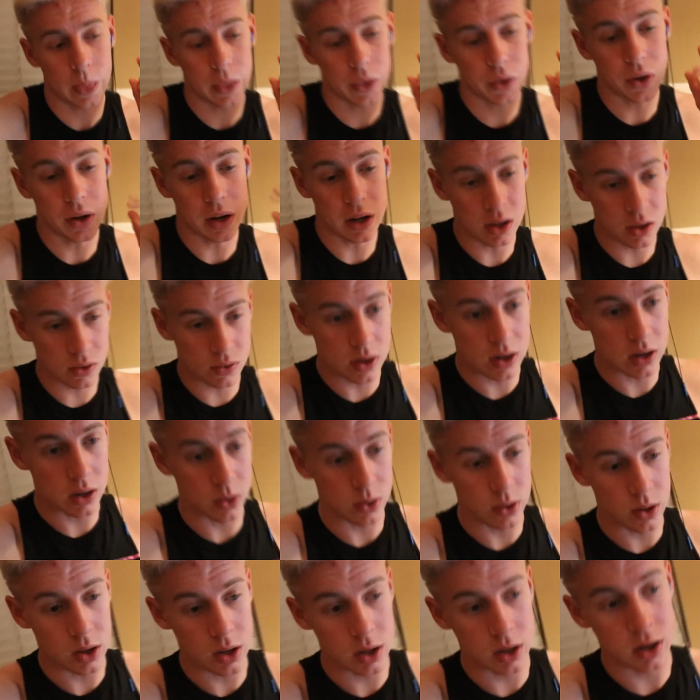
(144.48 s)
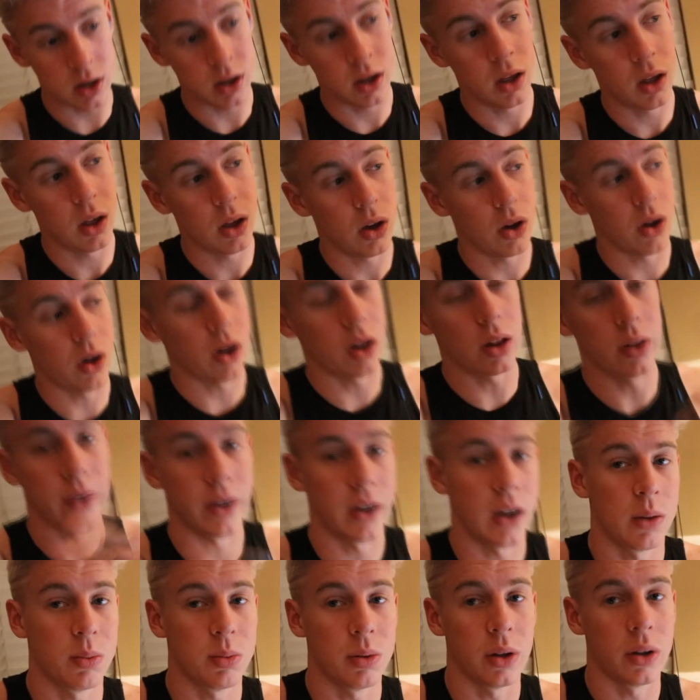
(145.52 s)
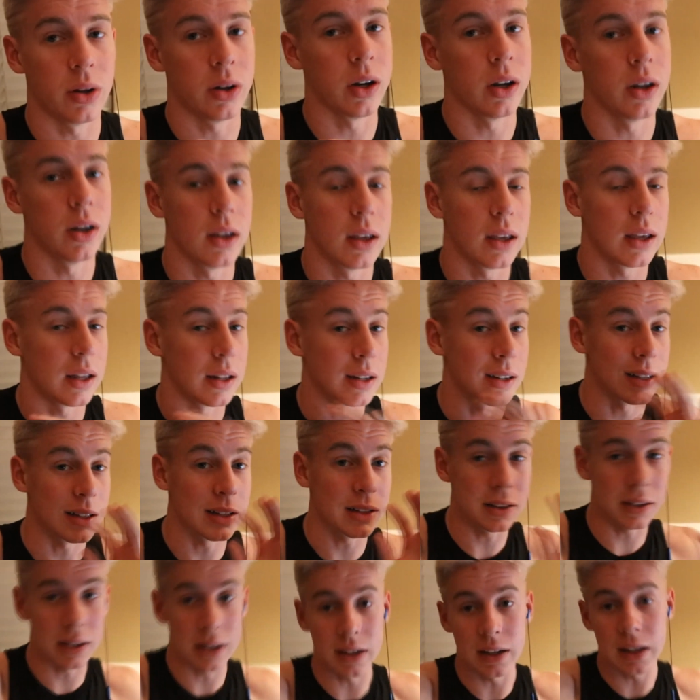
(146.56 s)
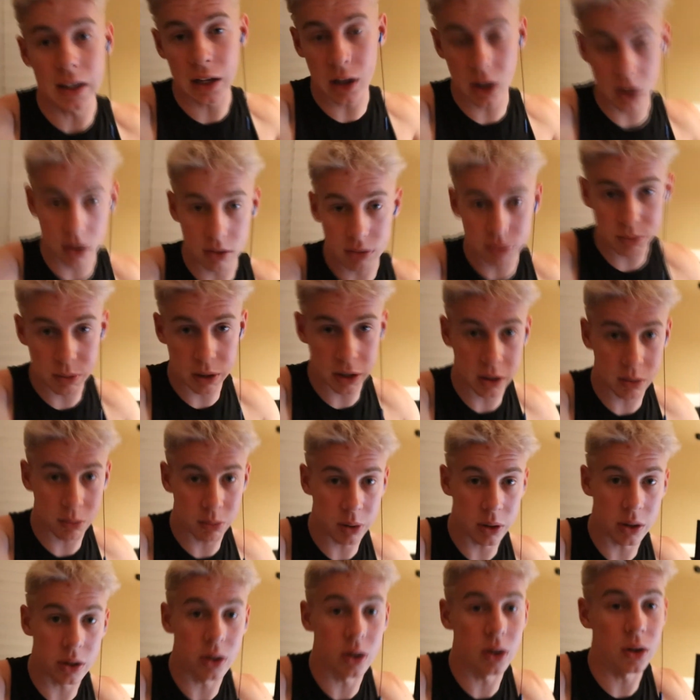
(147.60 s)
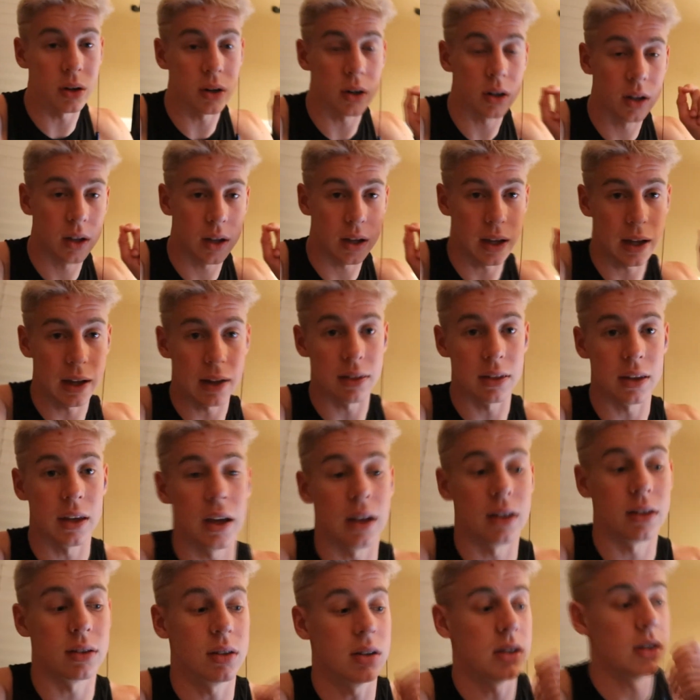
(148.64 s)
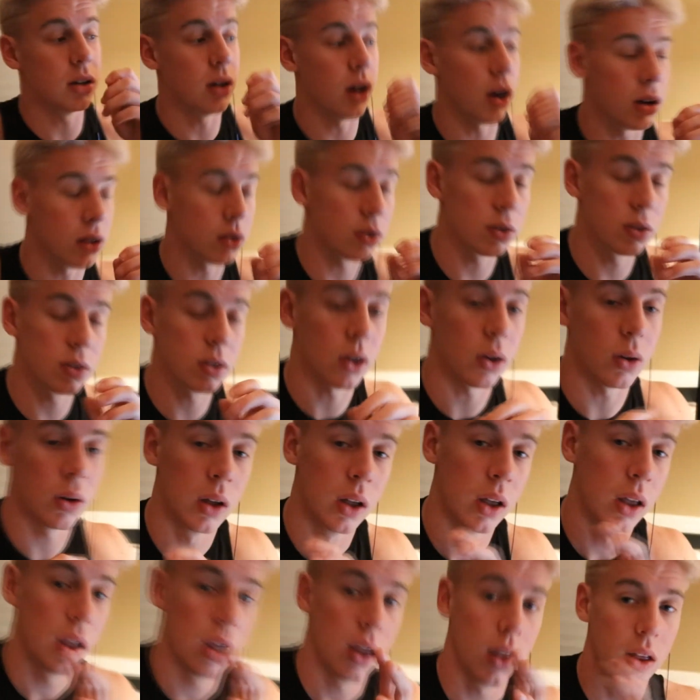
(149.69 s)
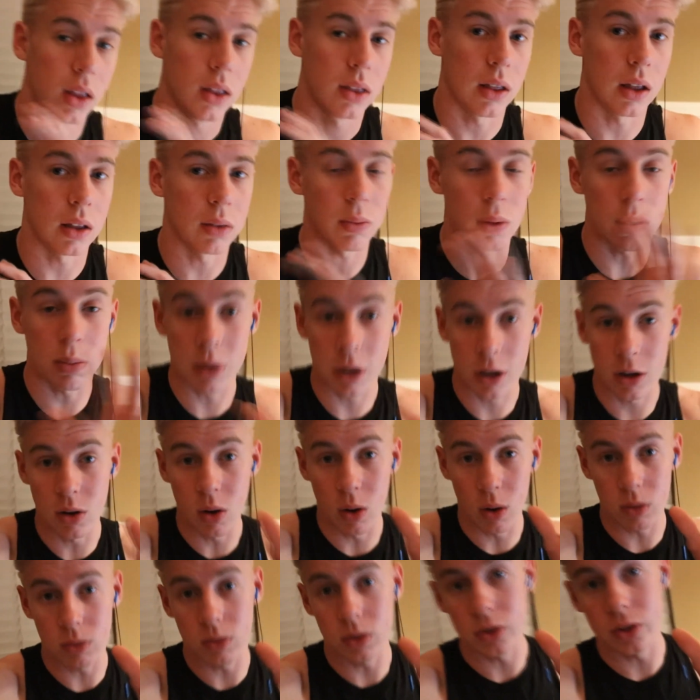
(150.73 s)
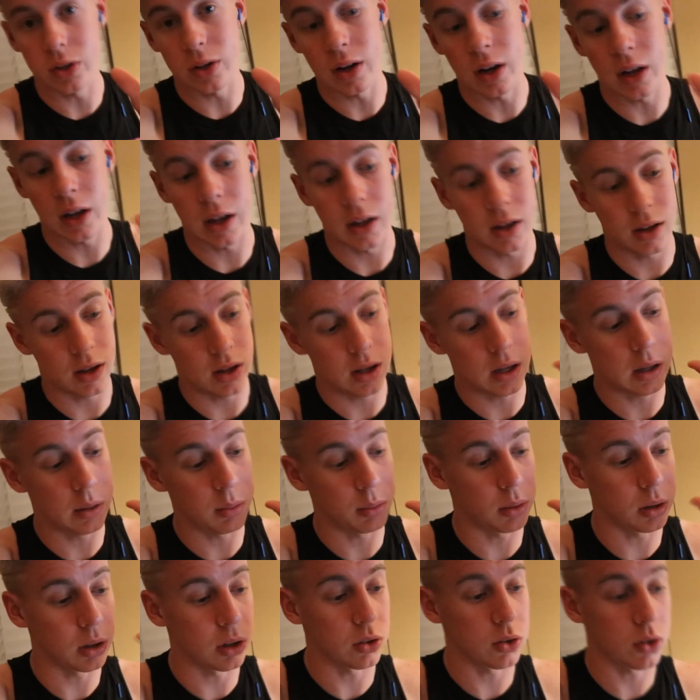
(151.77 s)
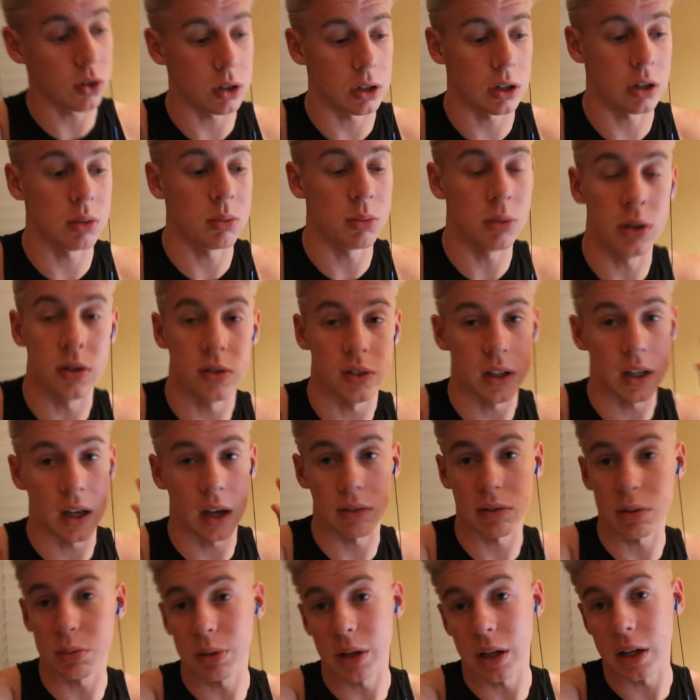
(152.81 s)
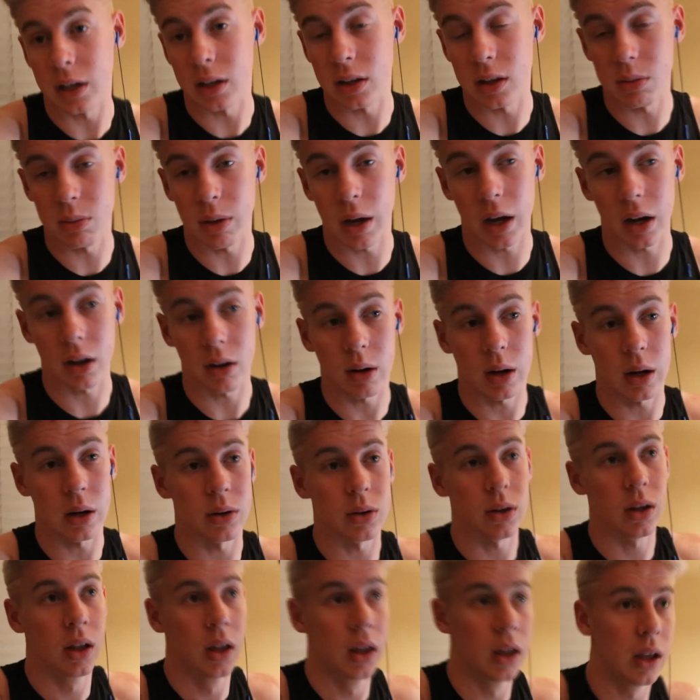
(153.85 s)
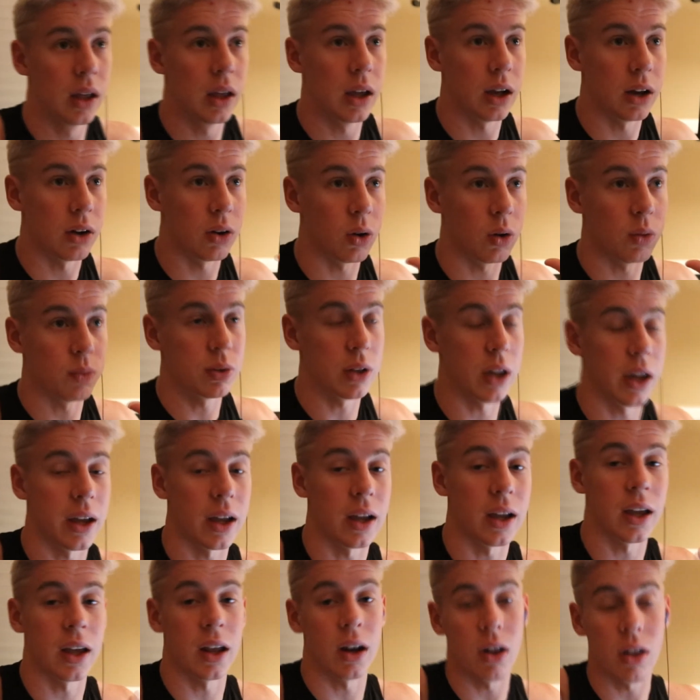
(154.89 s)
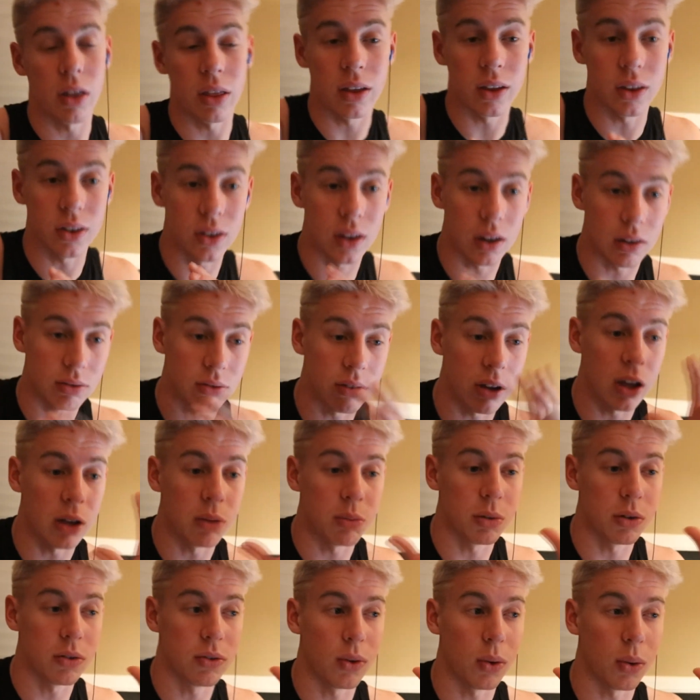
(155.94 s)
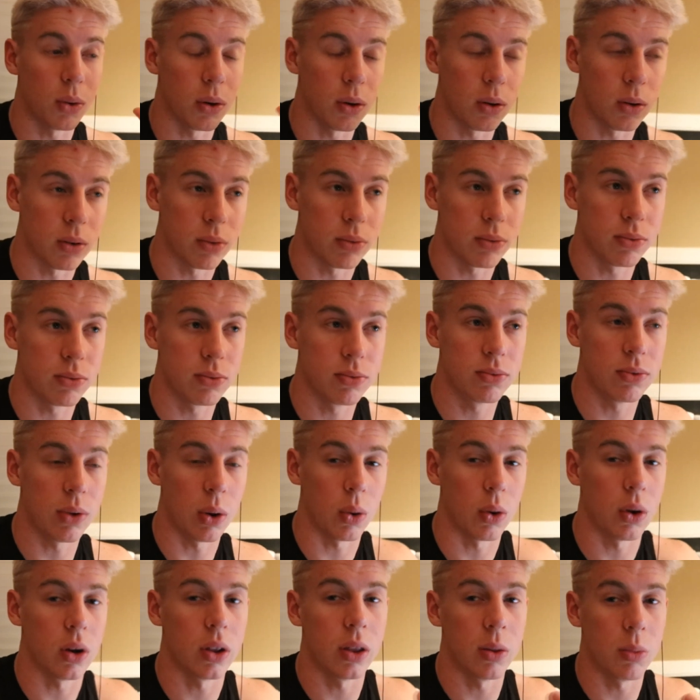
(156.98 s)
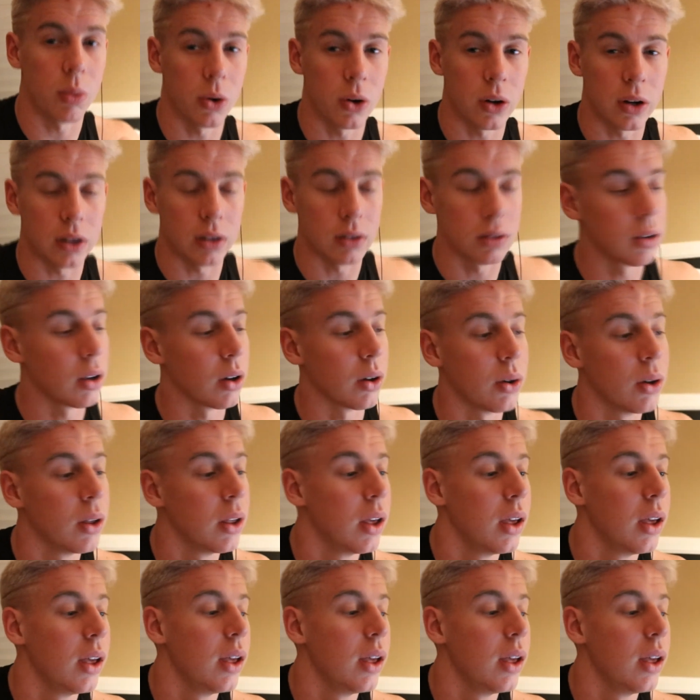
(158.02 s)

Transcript: today's video done, all of it uploaded, and cleaning off my computer and the SD cards. So that's my big goal for tonight. I'm gonna turn on a movie, have it playing in the background, and hopefully I can get all this stuff done before 4 in the morning. So